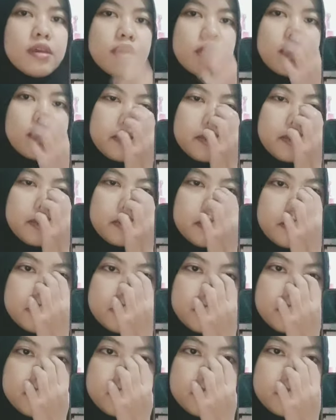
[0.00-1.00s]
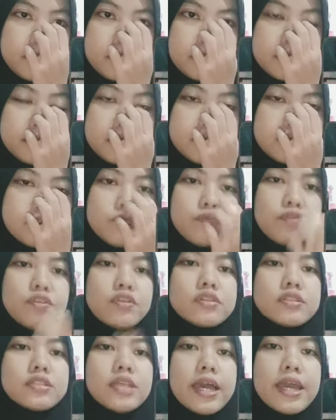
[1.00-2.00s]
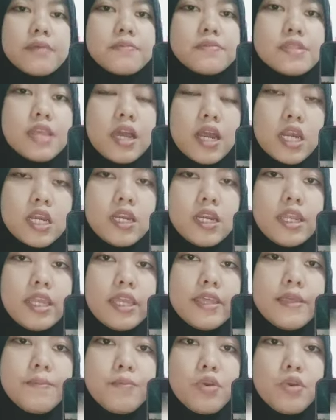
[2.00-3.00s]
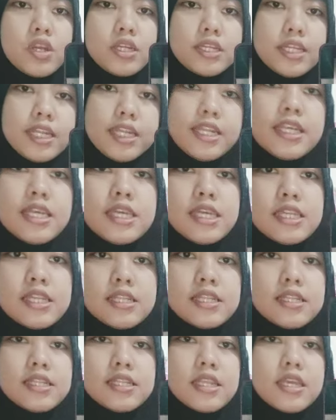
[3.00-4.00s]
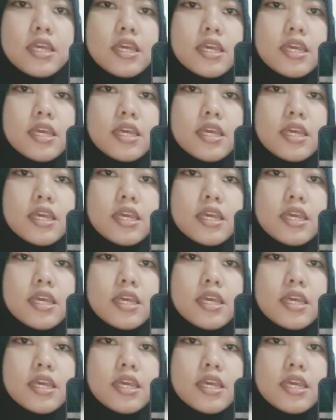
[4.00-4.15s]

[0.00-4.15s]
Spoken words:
And these food types are important in